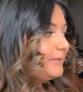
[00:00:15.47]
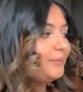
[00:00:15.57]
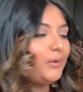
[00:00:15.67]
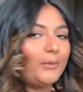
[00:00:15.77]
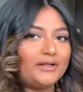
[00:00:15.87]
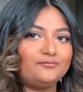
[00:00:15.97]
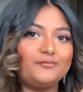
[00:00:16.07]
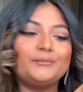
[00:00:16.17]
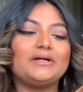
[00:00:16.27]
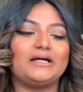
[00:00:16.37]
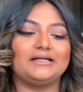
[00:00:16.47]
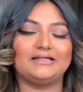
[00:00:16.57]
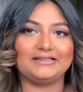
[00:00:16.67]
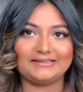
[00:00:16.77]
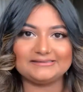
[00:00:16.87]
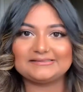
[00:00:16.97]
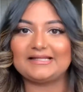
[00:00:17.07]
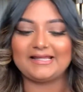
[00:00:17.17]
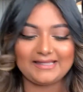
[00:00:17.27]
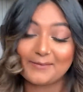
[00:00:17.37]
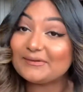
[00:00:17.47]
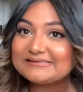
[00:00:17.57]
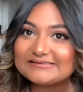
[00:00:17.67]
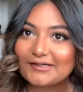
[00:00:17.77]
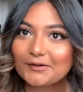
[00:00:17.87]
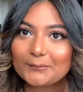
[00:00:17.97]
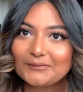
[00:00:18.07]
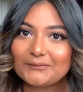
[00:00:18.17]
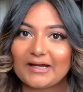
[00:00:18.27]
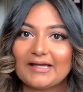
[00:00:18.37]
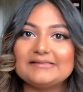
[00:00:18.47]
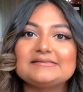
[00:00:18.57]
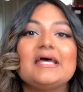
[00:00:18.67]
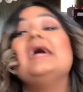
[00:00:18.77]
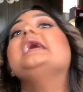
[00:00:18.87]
up quite a few goodies and I can't wait to share it with you guys.